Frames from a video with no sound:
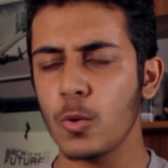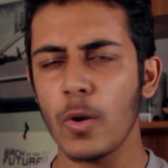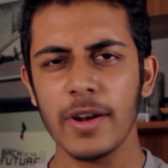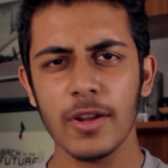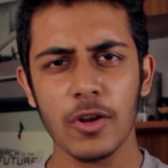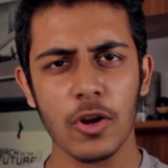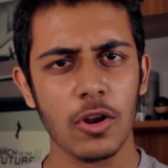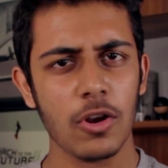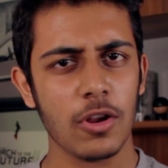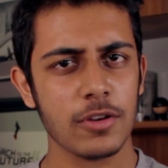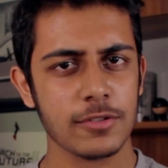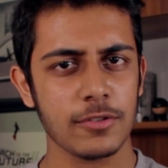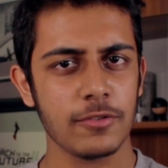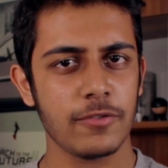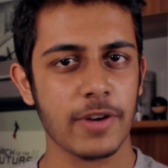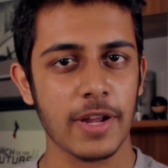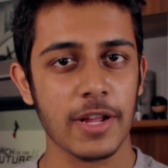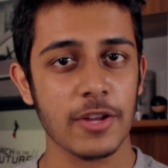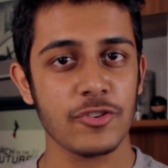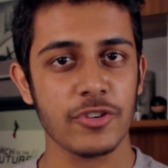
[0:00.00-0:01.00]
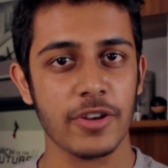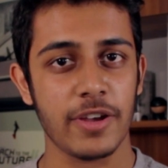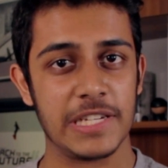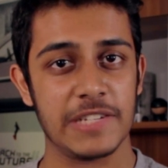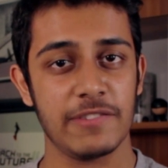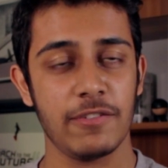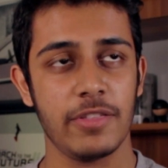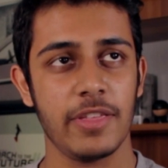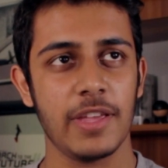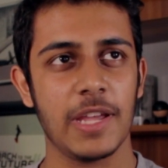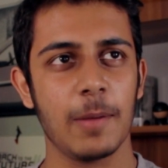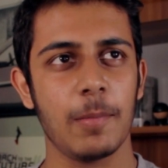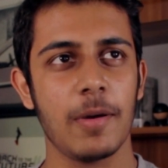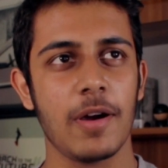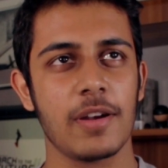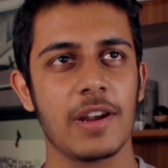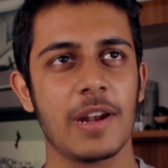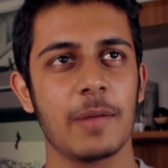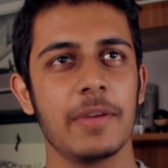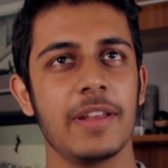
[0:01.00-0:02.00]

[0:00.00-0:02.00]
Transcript: Quite a colossal franchise if you think about it.